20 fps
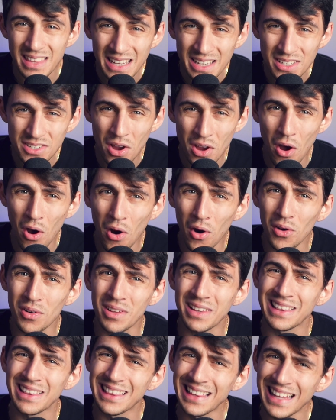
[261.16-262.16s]
These are
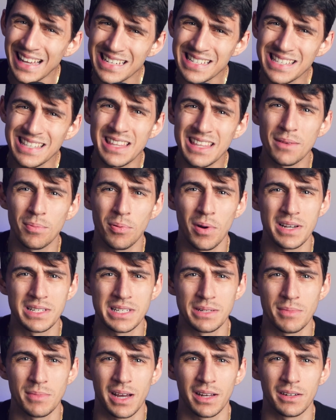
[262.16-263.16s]
less than the
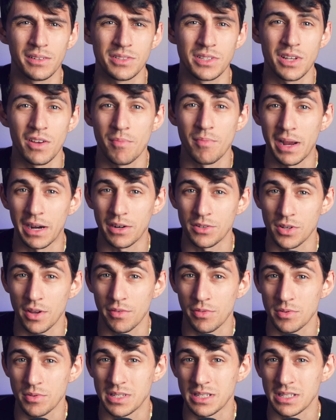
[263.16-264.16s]
pricing models of
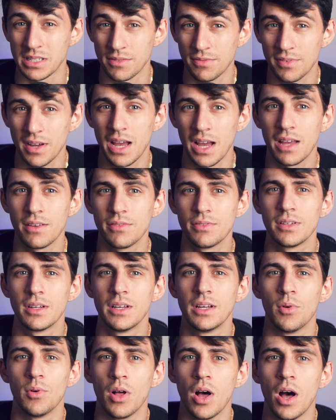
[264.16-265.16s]
Microsoft 365
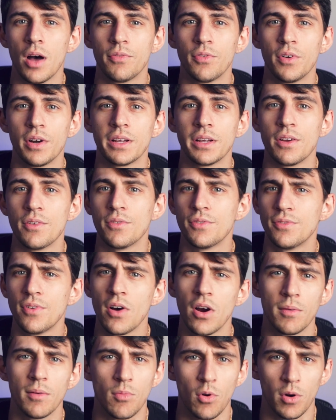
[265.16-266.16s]
while offering
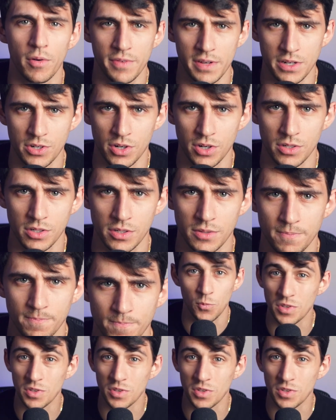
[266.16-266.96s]
far more features.